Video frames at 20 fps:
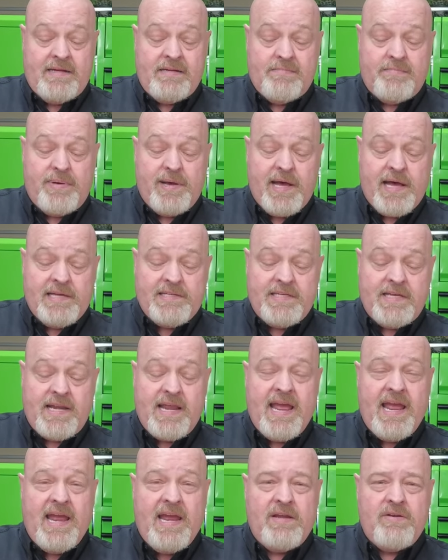composite
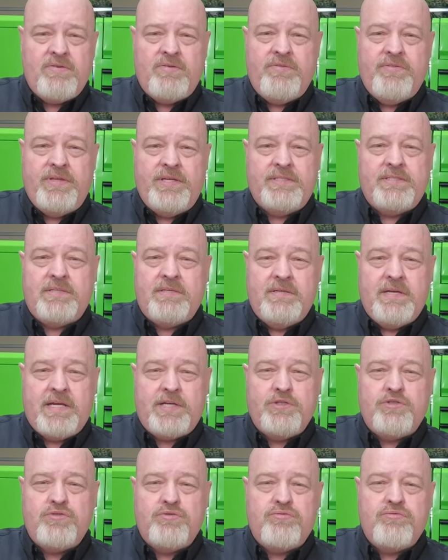handle that's
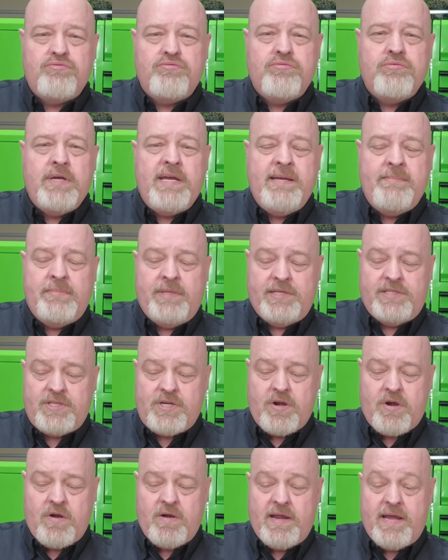extremely
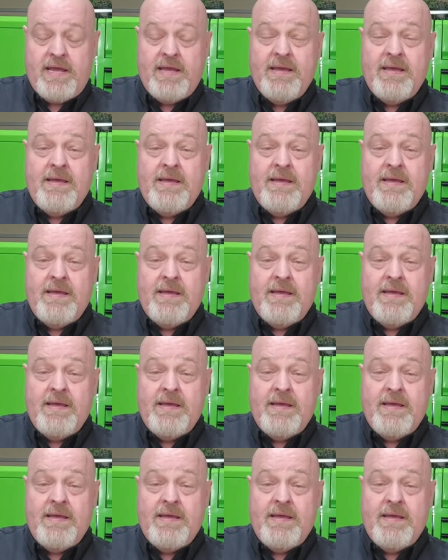sturdy.